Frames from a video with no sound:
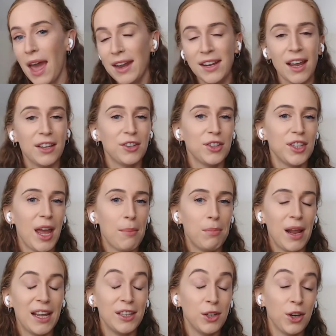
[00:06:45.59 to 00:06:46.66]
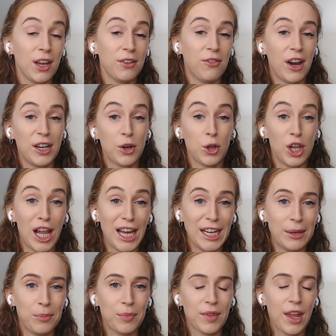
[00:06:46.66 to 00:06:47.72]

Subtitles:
any other template you can find online.